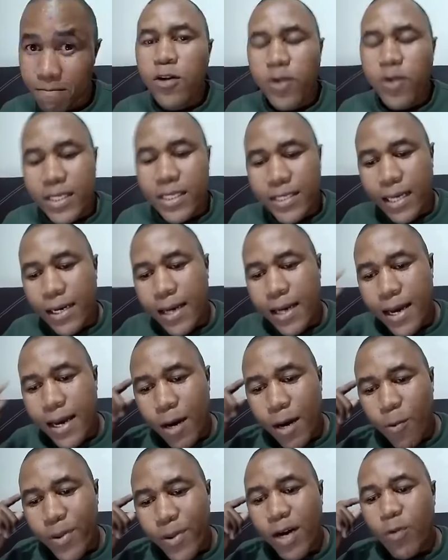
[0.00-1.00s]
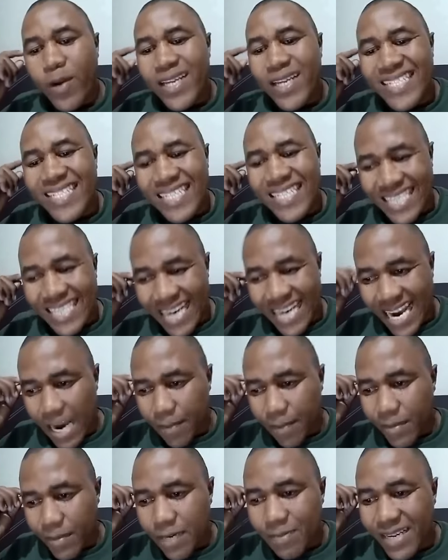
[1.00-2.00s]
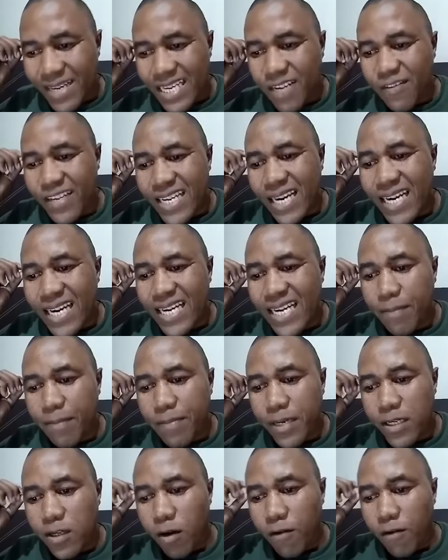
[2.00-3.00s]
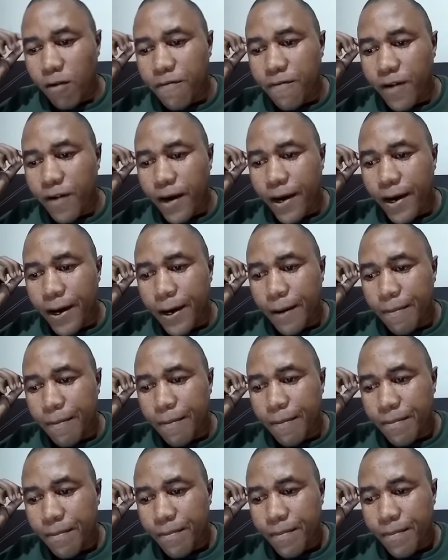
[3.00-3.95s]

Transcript: you, Isa. Uh, without wasting time, let me give you a little bit of, uh,